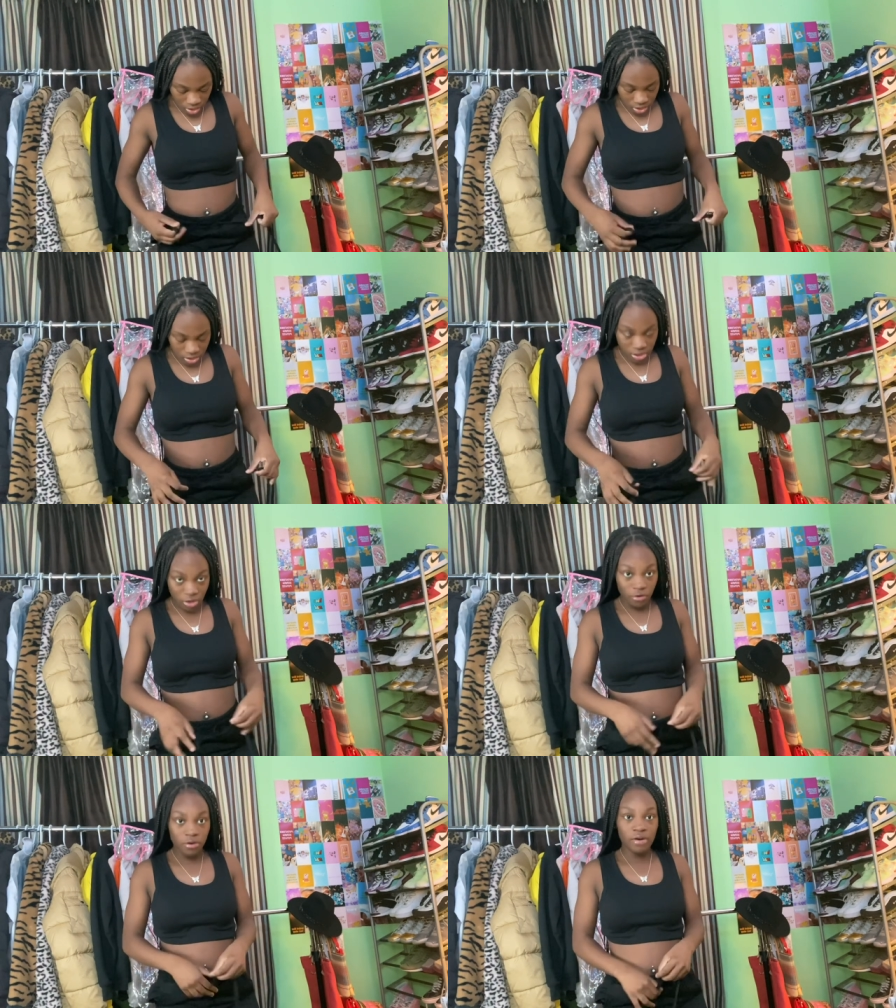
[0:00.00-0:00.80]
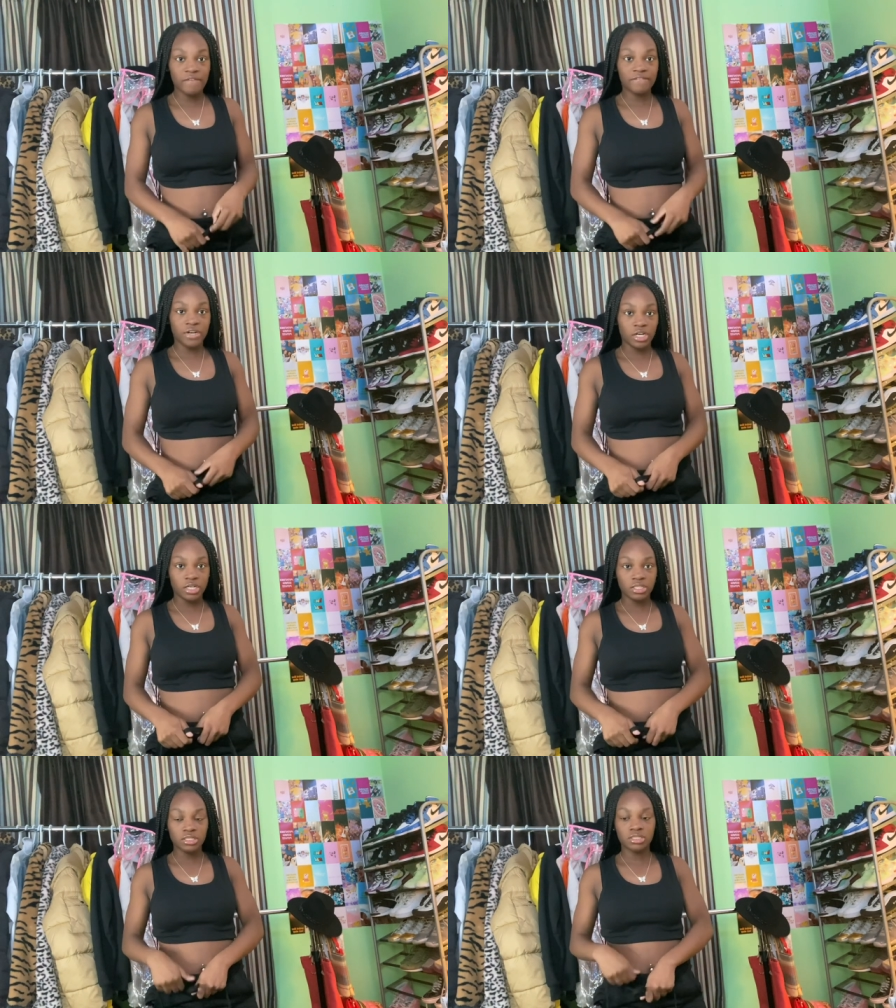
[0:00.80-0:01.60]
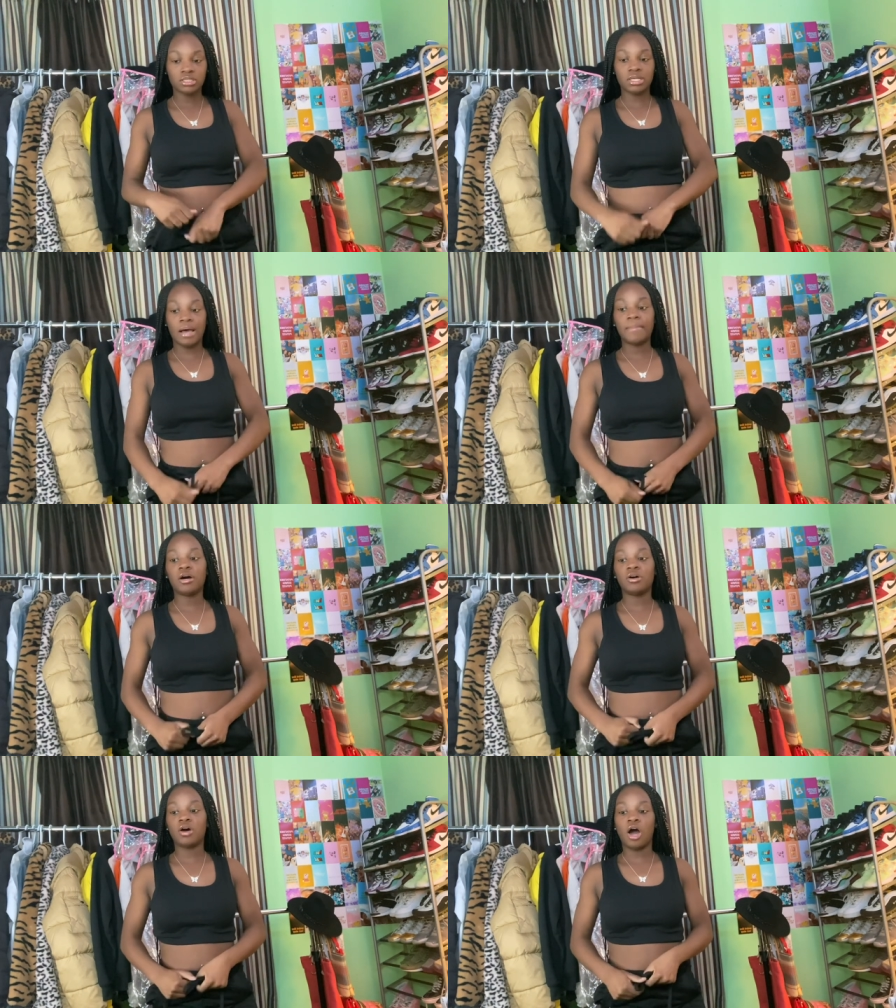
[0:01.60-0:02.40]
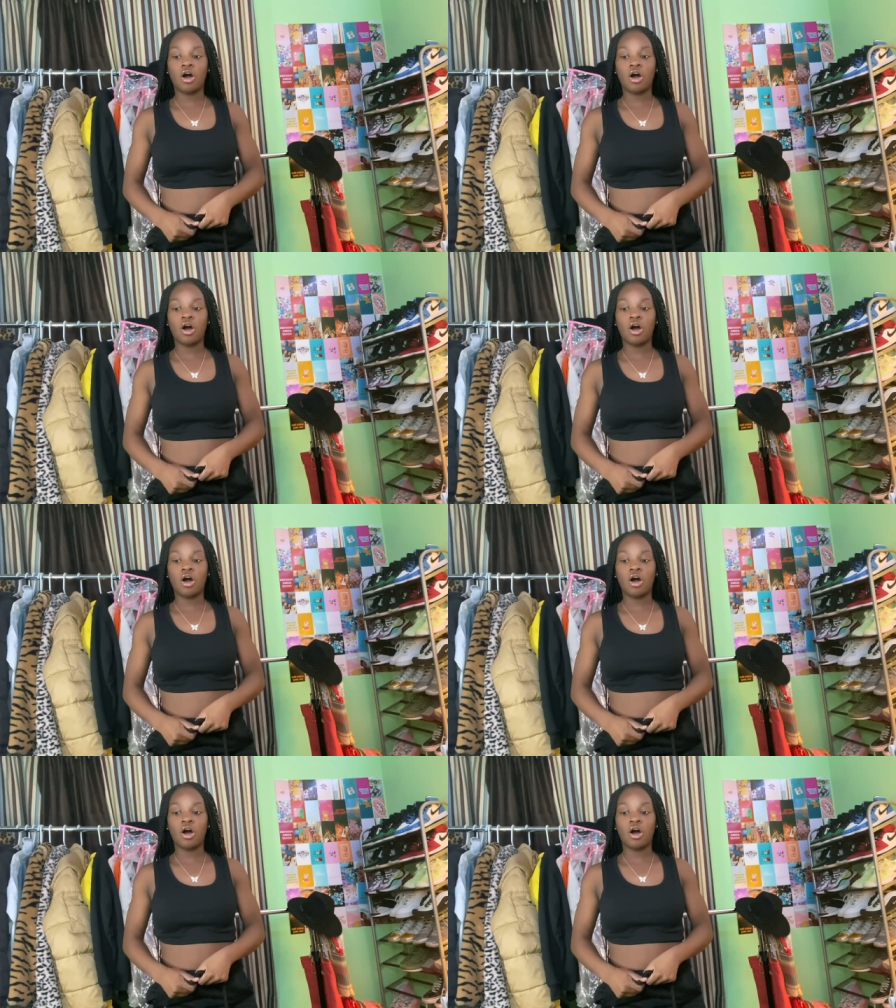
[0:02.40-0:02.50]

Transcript: So first, I bought all